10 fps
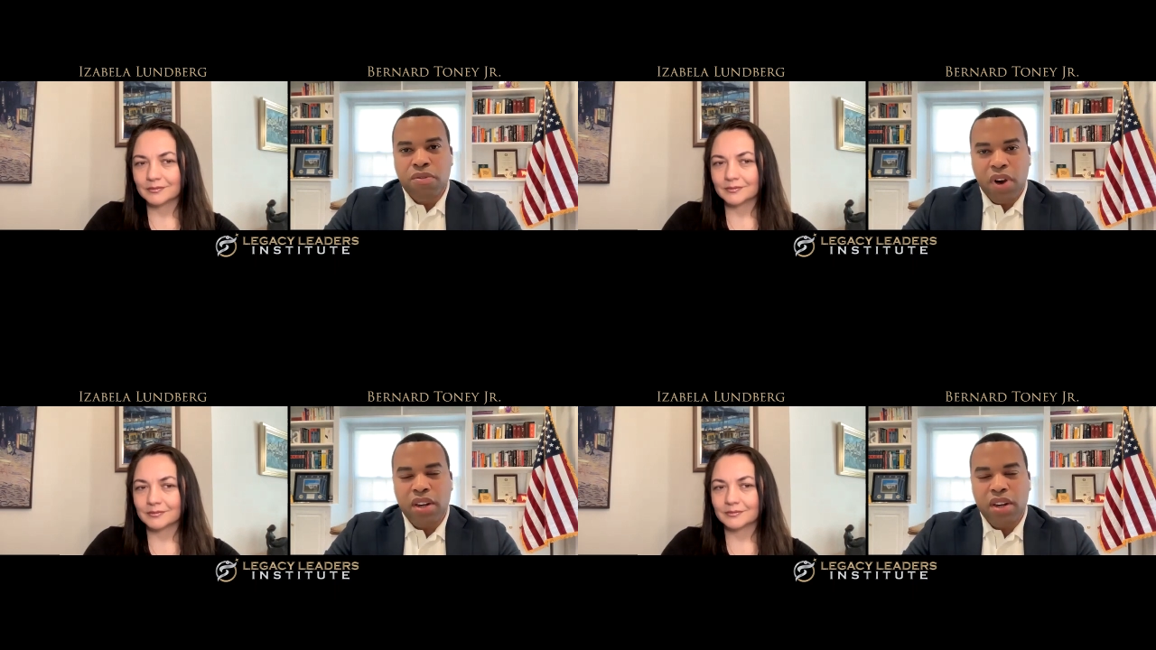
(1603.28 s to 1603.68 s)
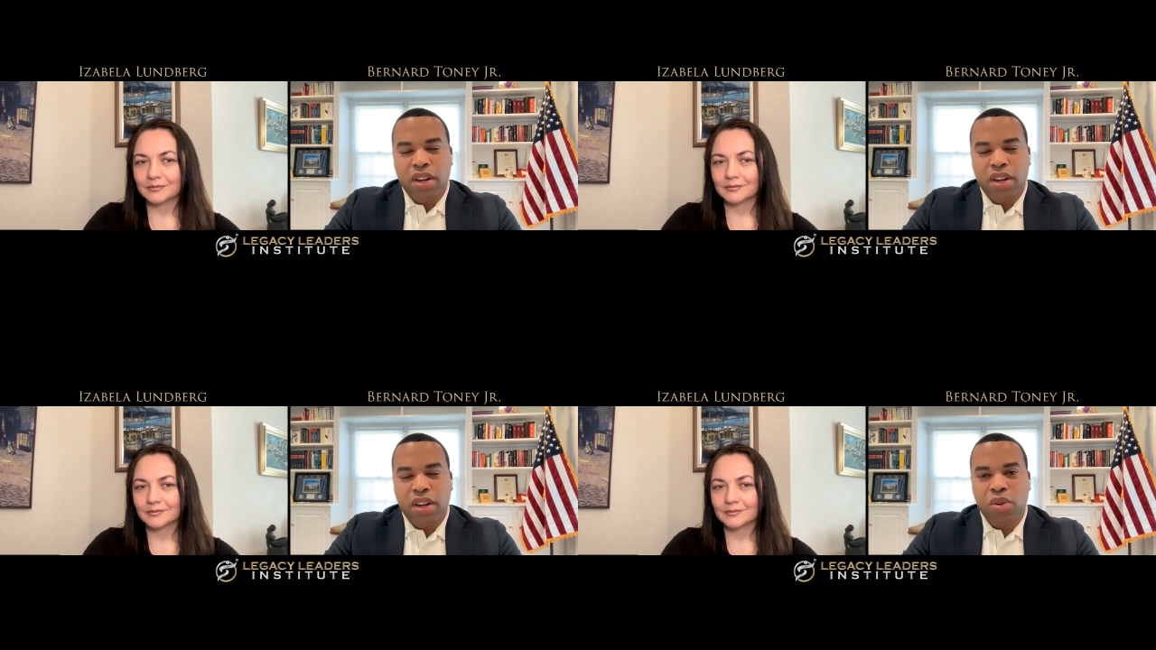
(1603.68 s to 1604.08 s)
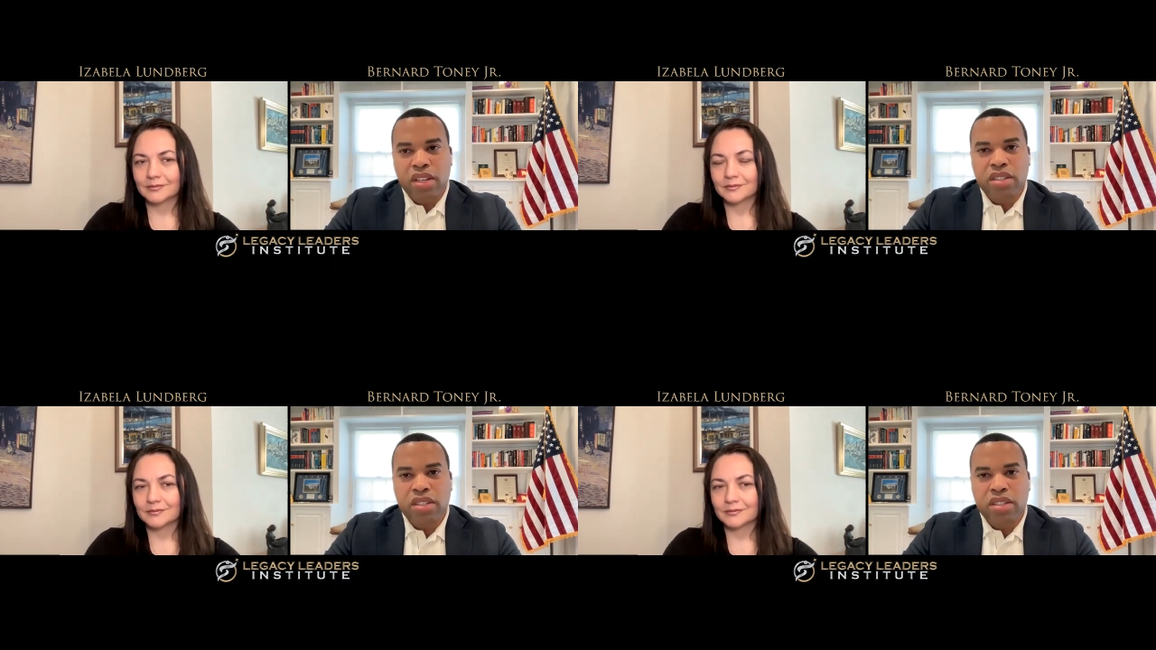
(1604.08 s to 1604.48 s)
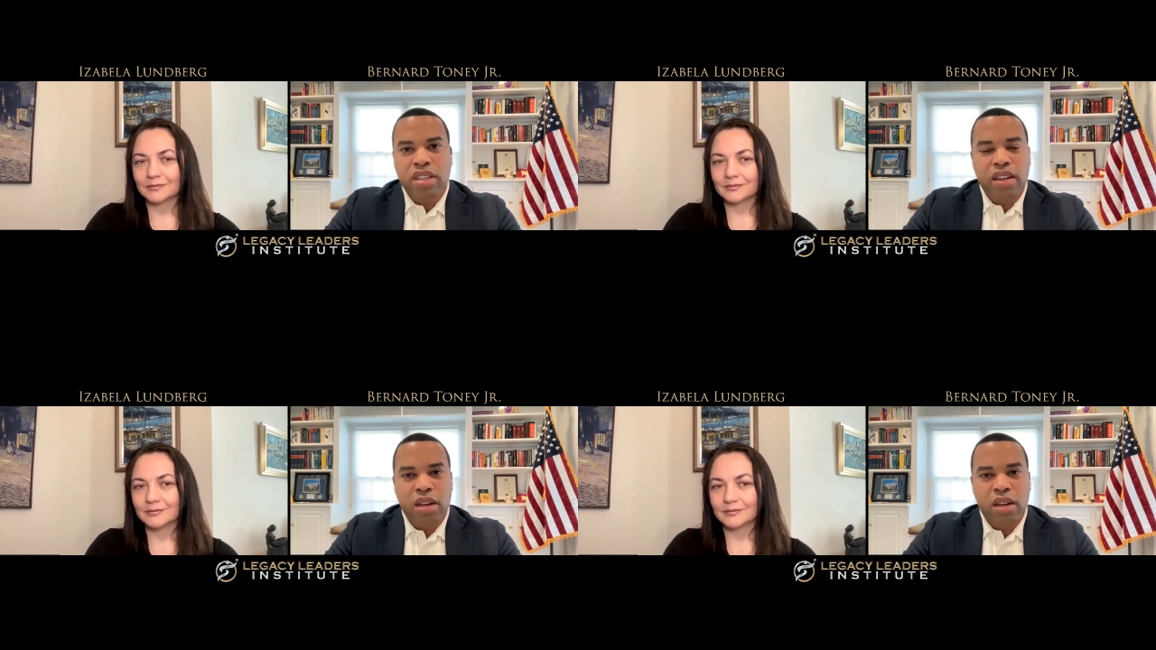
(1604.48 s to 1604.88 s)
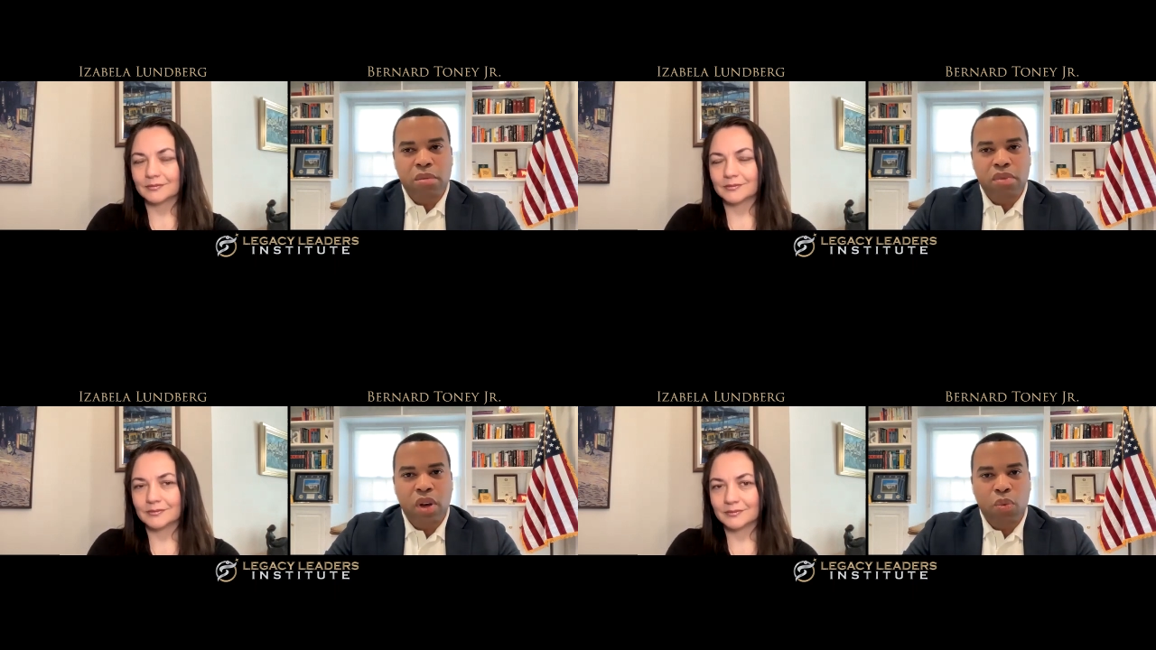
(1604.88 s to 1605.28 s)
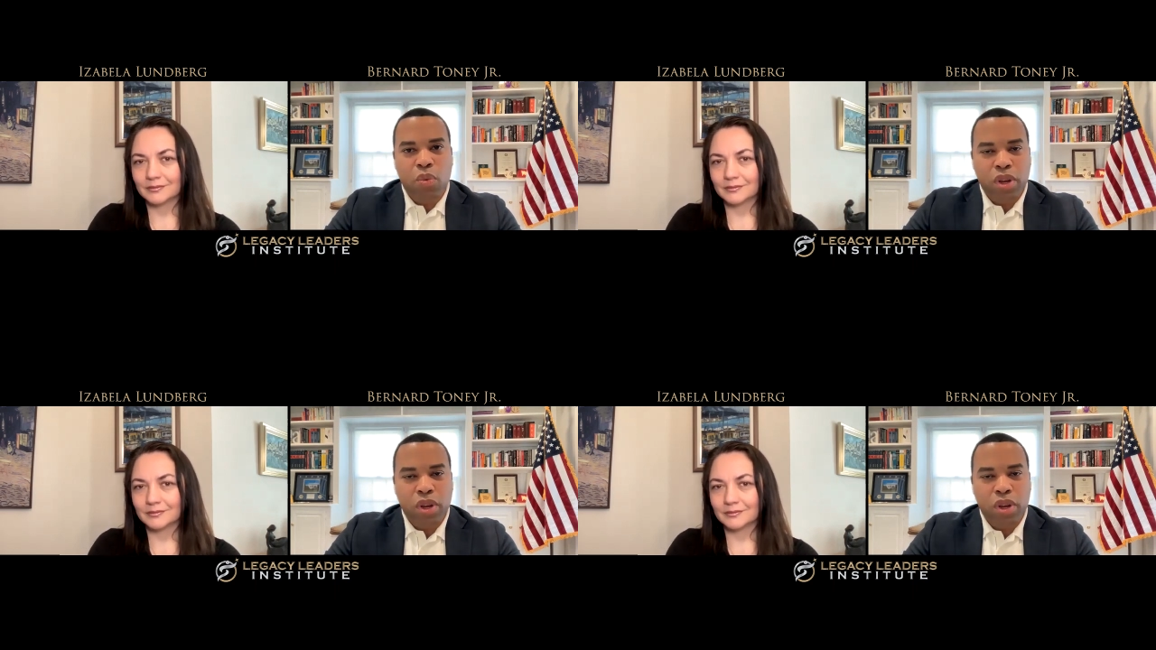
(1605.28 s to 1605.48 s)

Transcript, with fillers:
Speaker 1: finding ways that um,